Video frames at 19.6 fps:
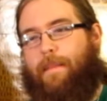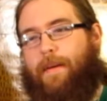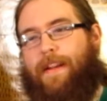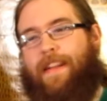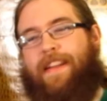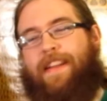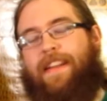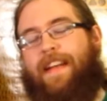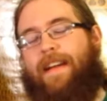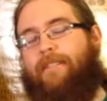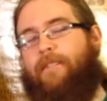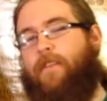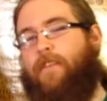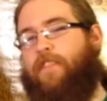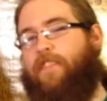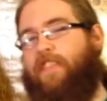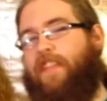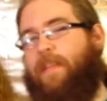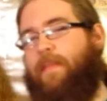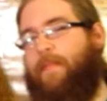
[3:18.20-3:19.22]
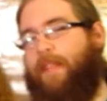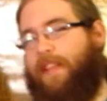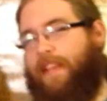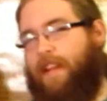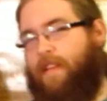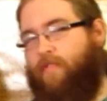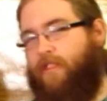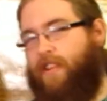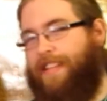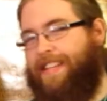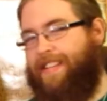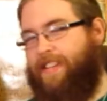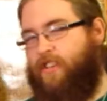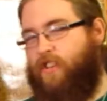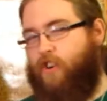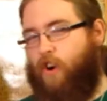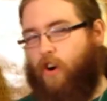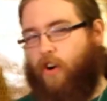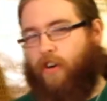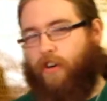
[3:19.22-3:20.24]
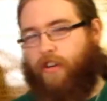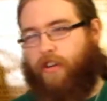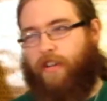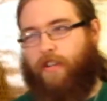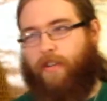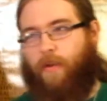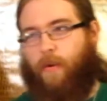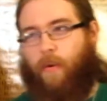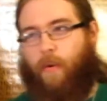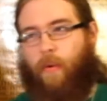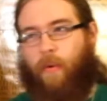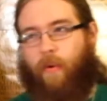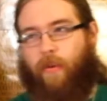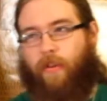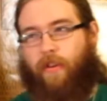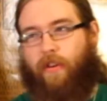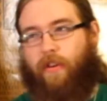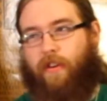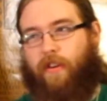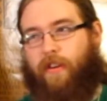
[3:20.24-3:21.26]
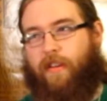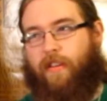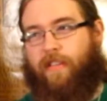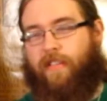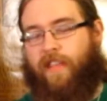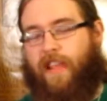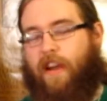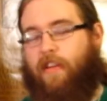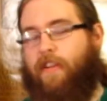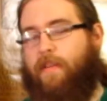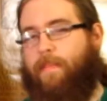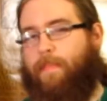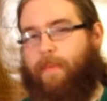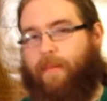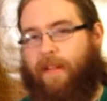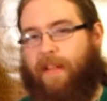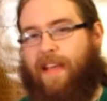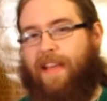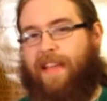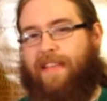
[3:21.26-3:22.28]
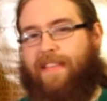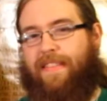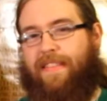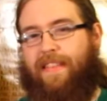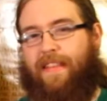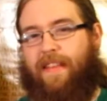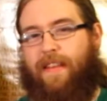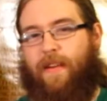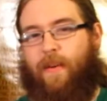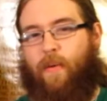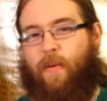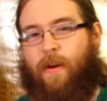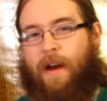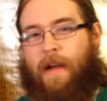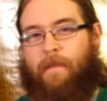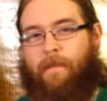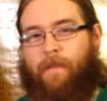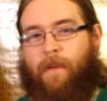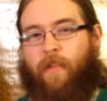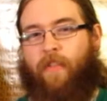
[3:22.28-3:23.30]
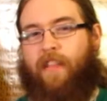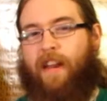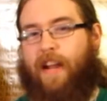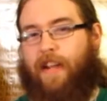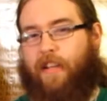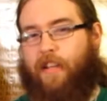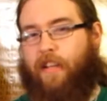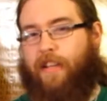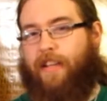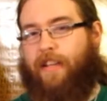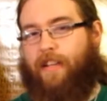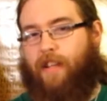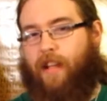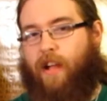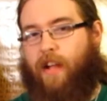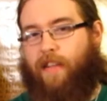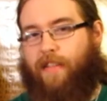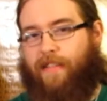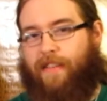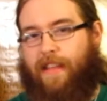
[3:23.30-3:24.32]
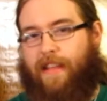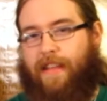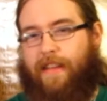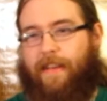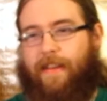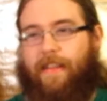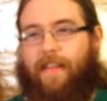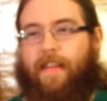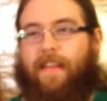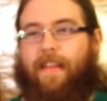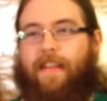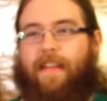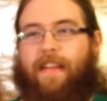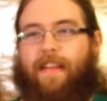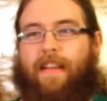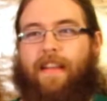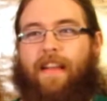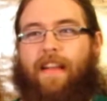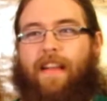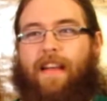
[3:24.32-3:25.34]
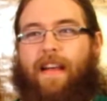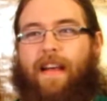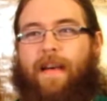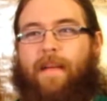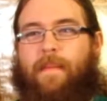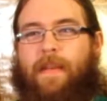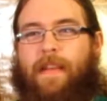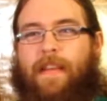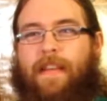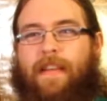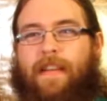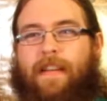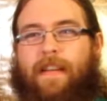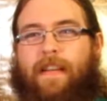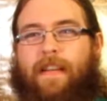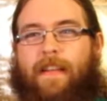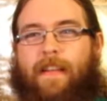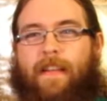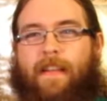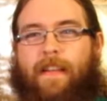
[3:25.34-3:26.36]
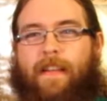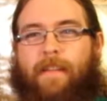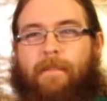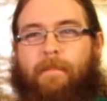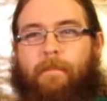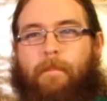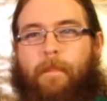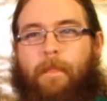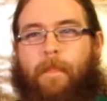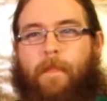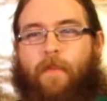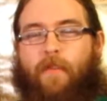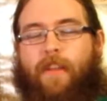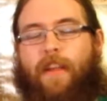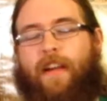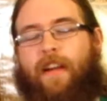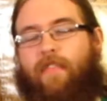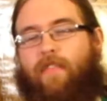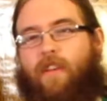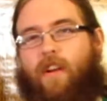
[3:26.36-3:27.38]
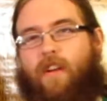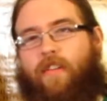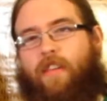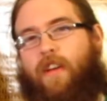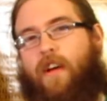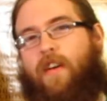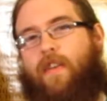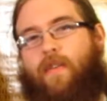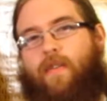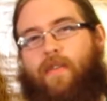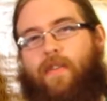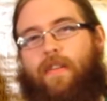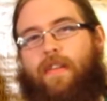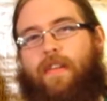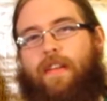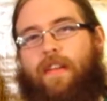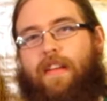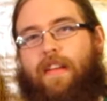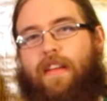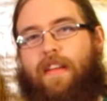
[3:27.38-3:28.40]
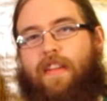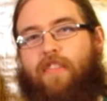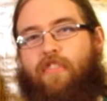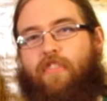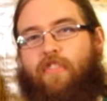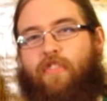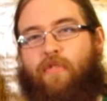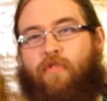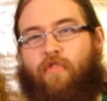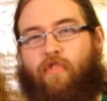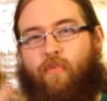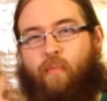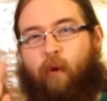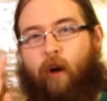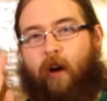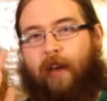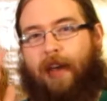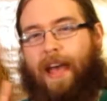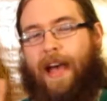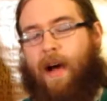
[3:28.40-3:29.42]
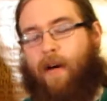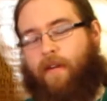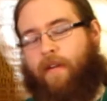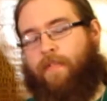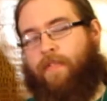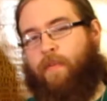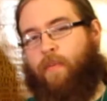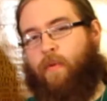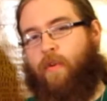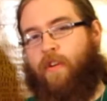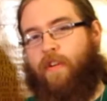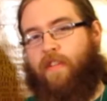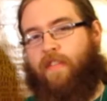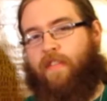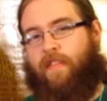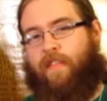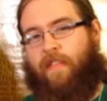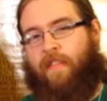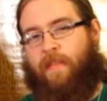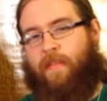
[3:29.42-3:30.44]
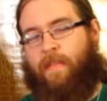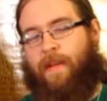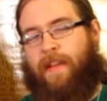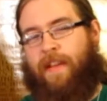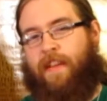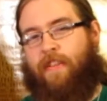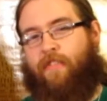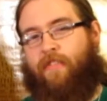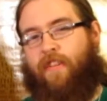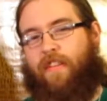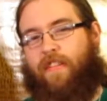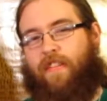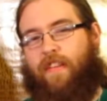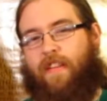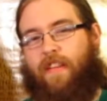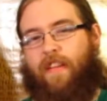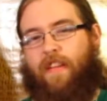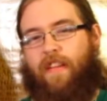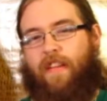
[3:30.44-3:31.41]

But it never seemed like a really dark or scary place where I felt that I could get lost in. I mean, you take a wrong tunnel, you just walk out of the woods at the main entrance.